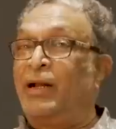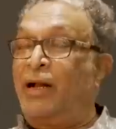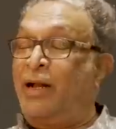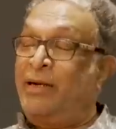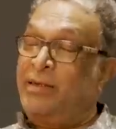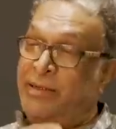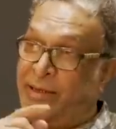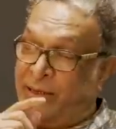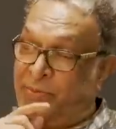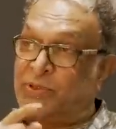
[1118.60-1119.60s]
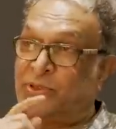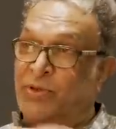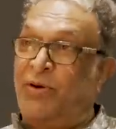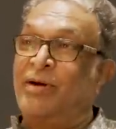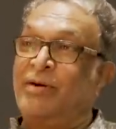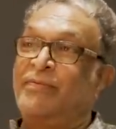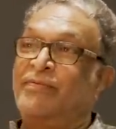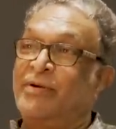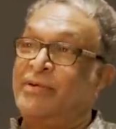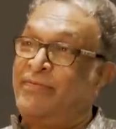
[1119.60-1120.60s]
And I was called
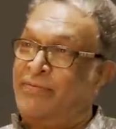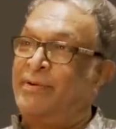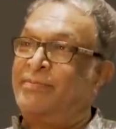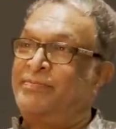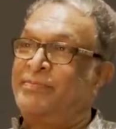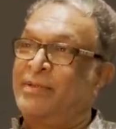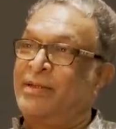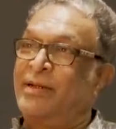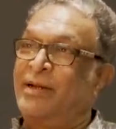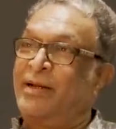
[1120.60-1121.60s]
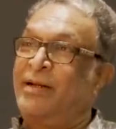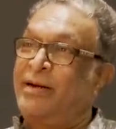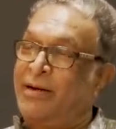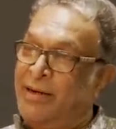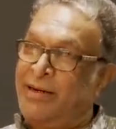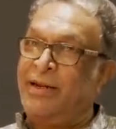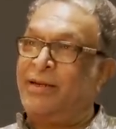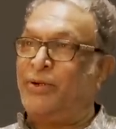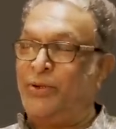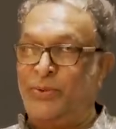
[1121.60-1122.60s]
for the film. And really,
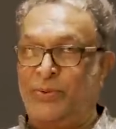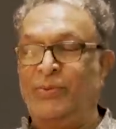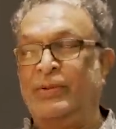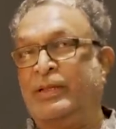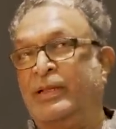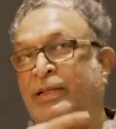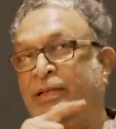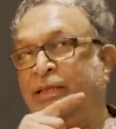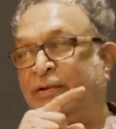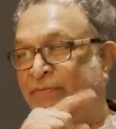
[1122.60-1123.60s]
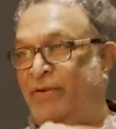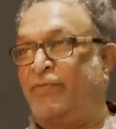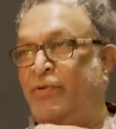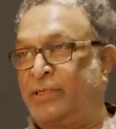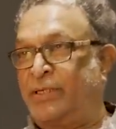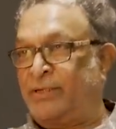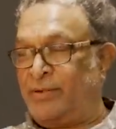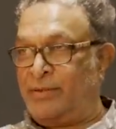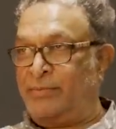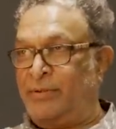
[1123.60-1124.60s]
I knew that film, what he
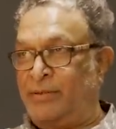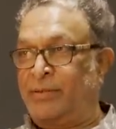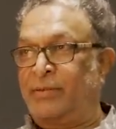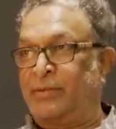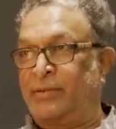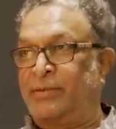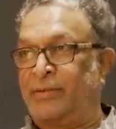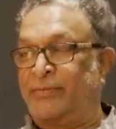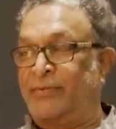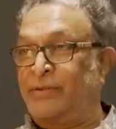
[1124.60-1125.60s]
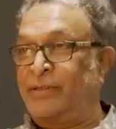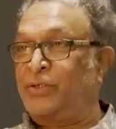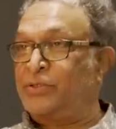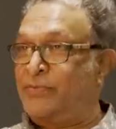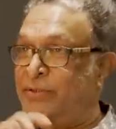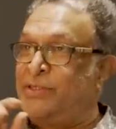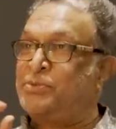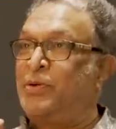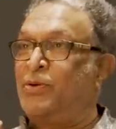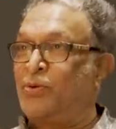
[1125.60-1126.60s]
called for, it was a very
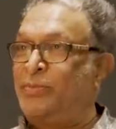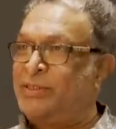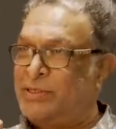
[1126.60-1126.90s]
small room.